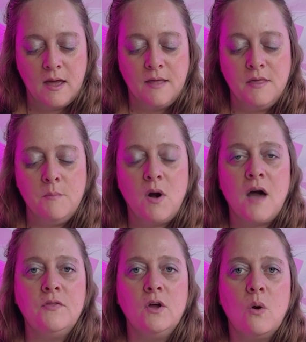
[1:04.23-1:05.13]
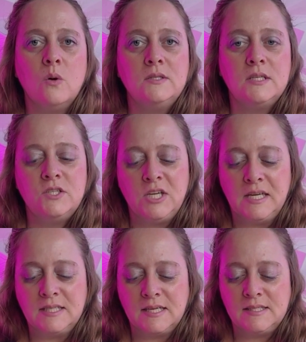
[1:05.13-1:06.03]
They brought the colt to
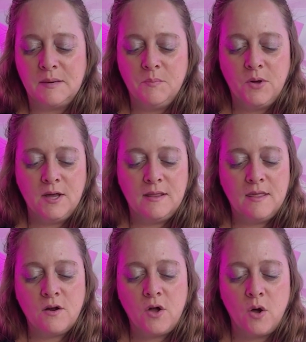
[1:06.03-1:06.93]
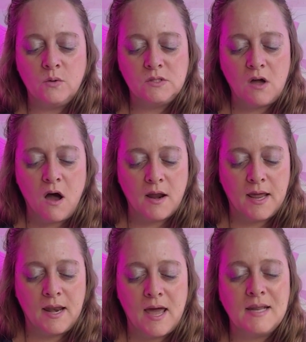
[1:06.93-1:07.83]
Jesus and put their coats on
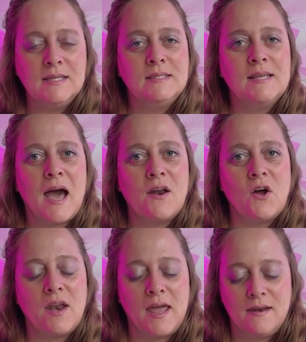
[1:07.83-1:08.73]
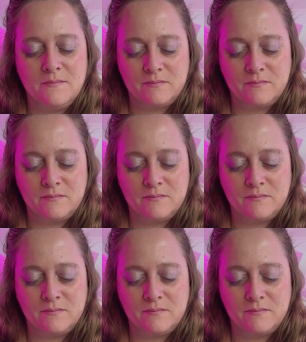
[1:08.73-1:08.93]
it, and he sat on it.